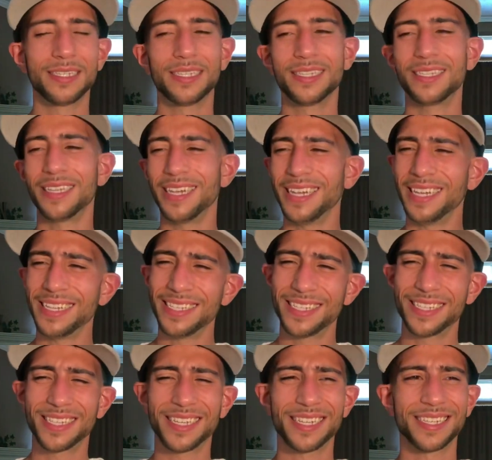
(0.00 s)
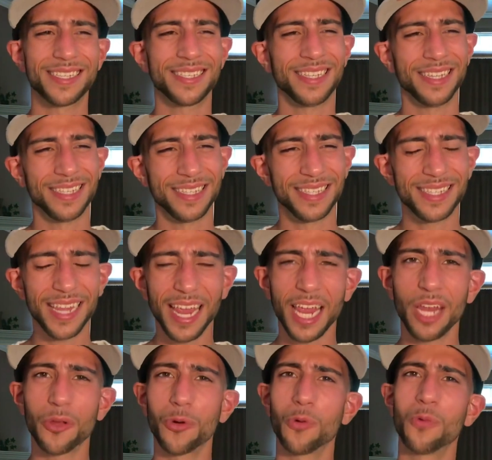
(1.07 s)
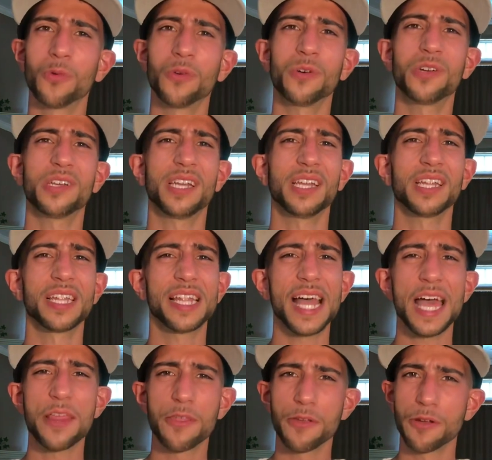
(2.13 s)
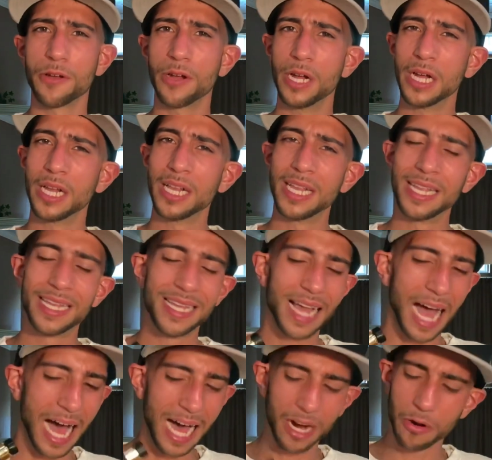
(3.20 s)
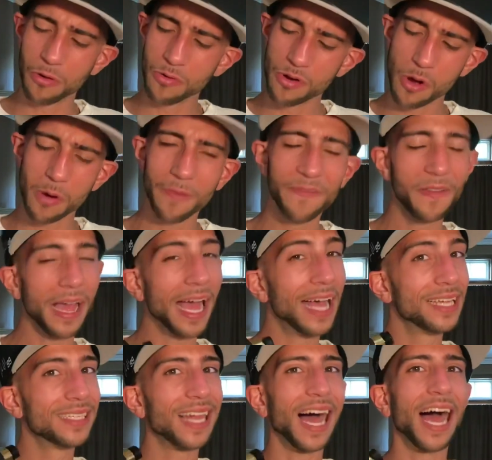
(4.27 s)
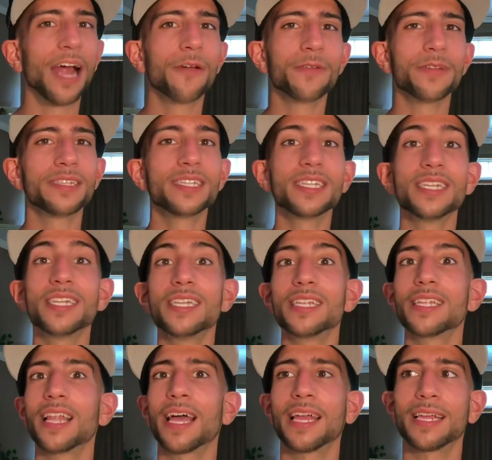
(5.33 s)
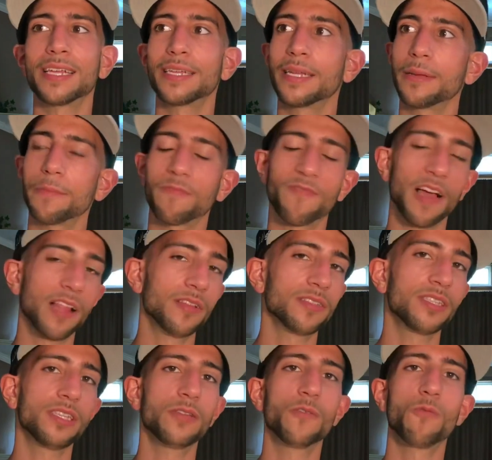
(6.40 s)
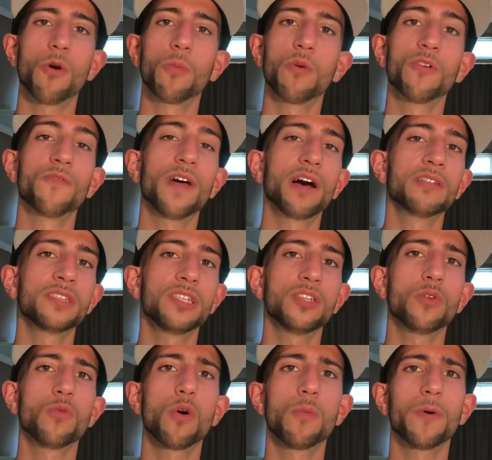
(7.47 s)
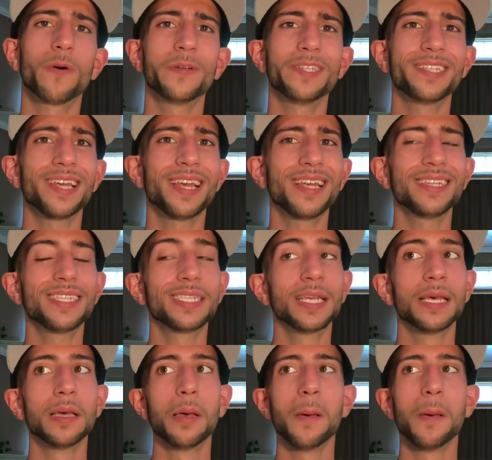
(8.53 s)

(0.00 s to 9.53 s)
this is incense and sandalwood and leather. I don't know if it has iris in it like Valentino Warm or Valentino Warm Intense,